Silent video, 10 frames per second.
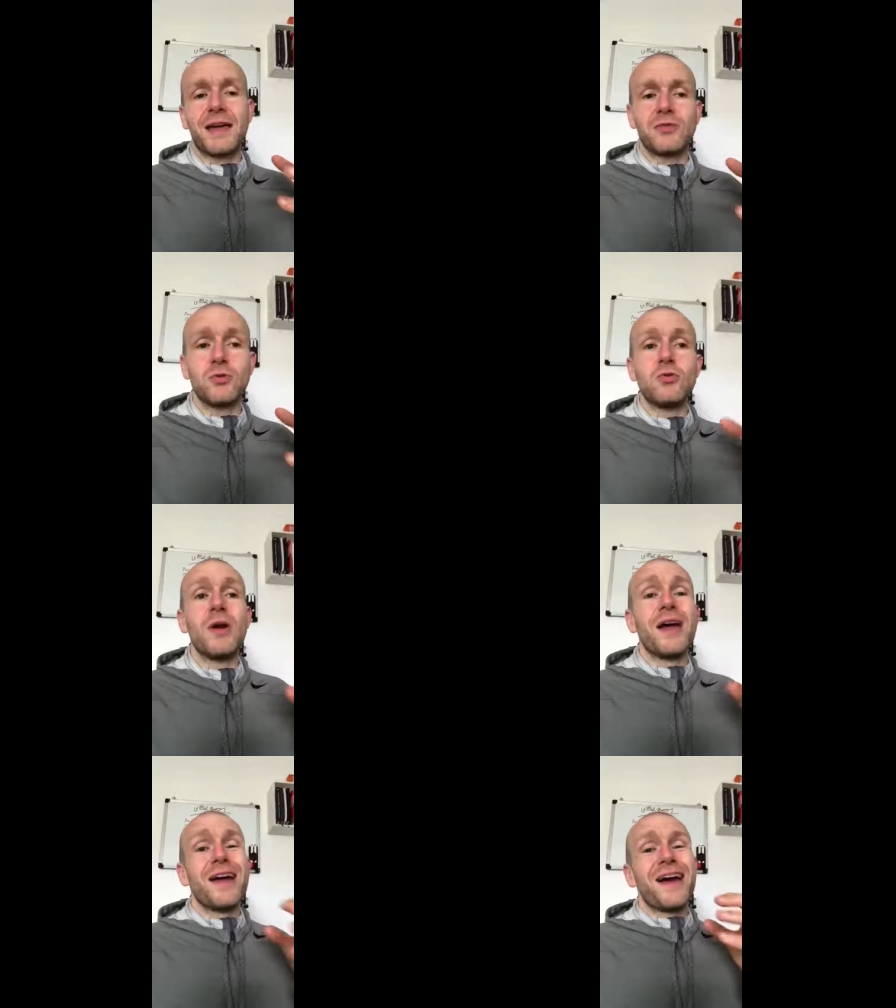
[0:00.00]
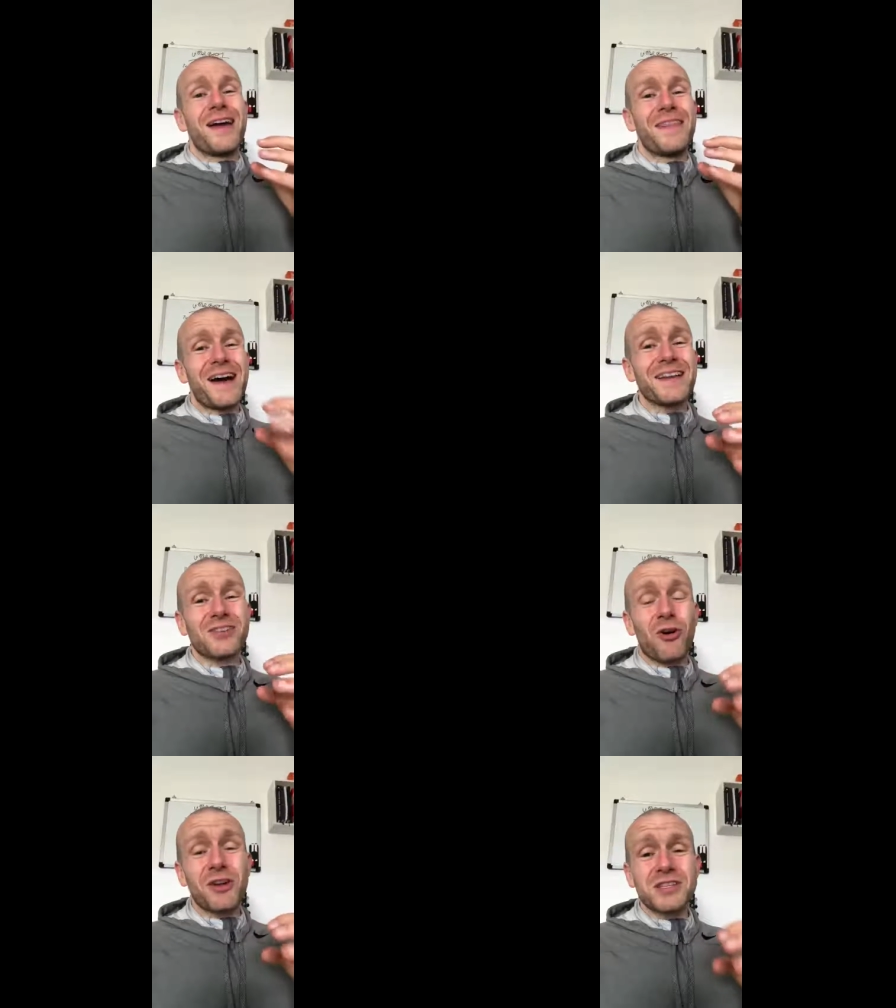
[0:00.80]
you can do, and
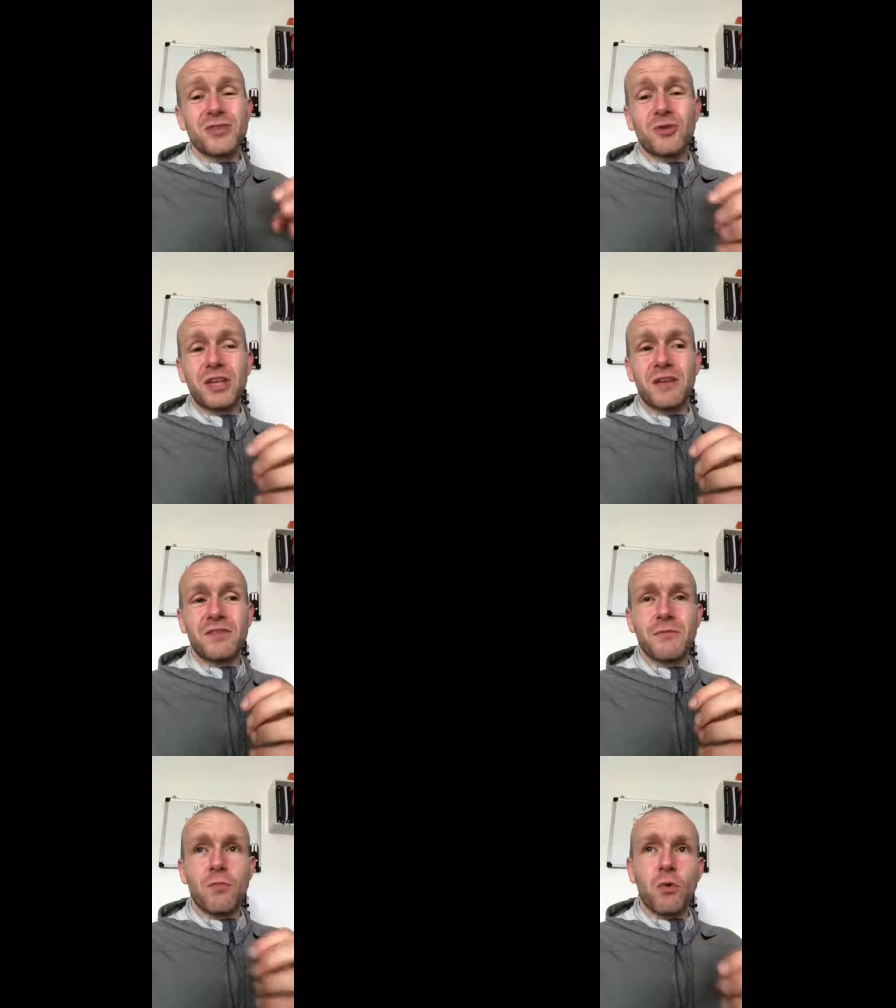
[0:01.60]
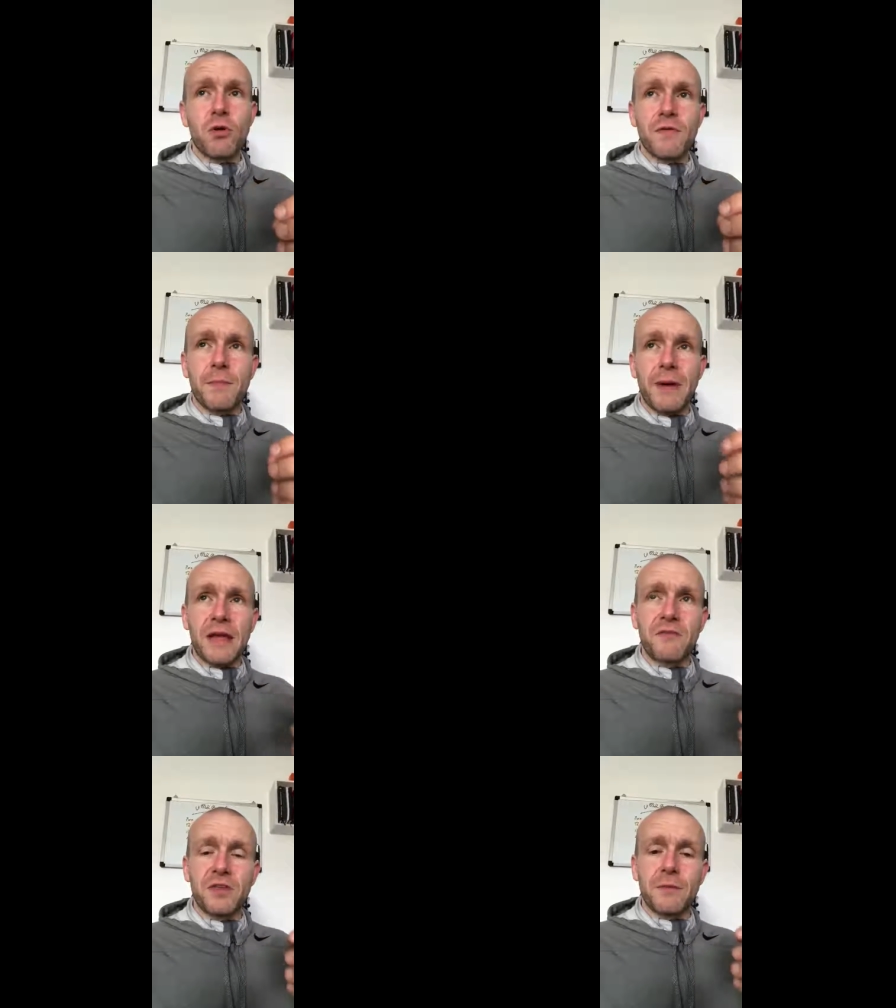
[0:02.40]
that's honestly going to give you more of a
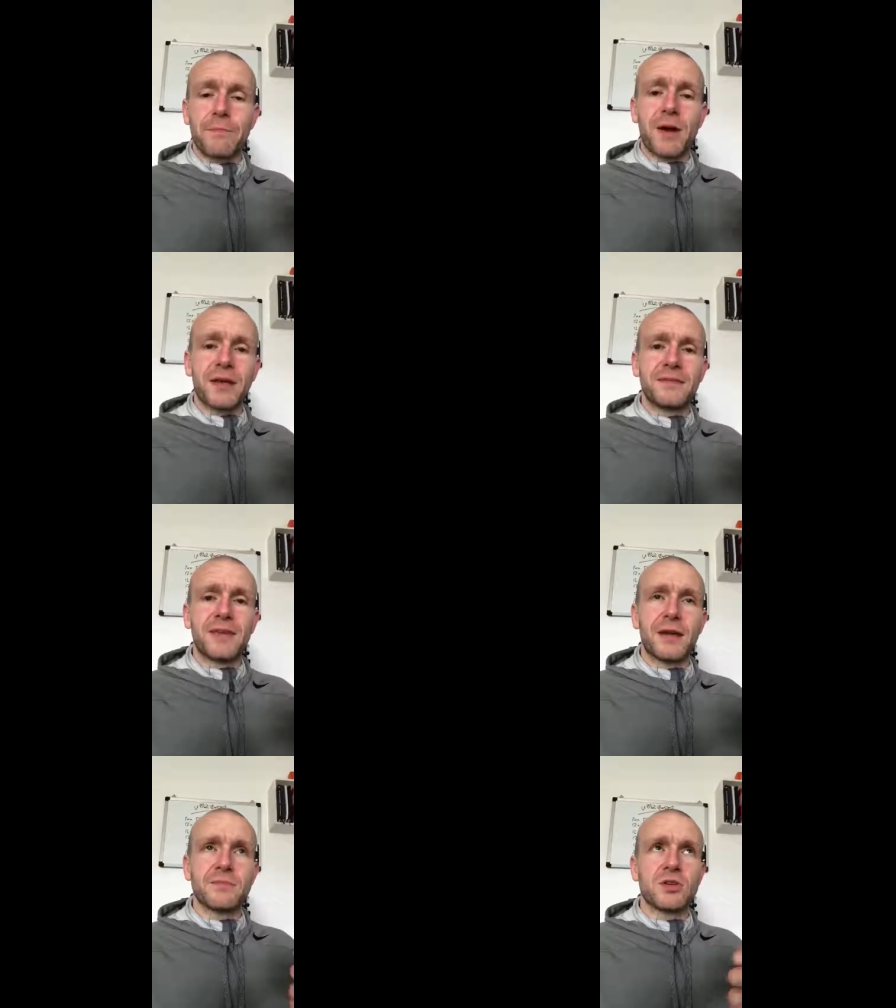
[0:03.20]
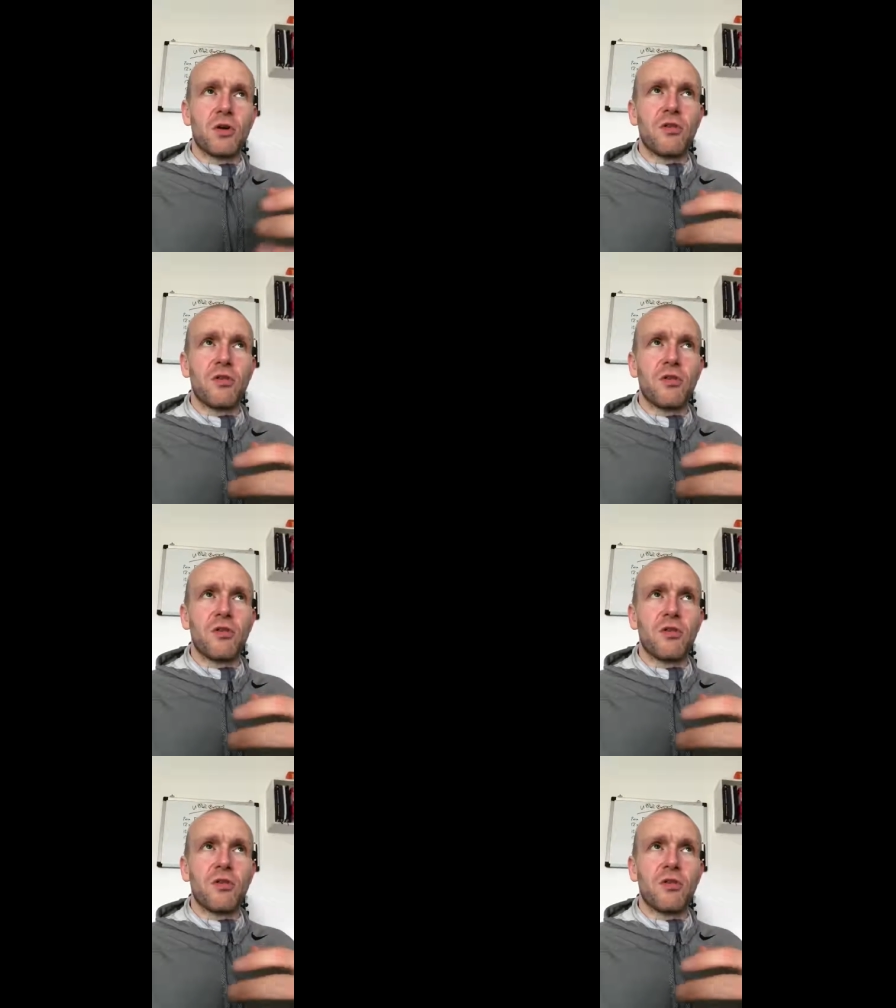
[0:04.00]
bang for your buck in terms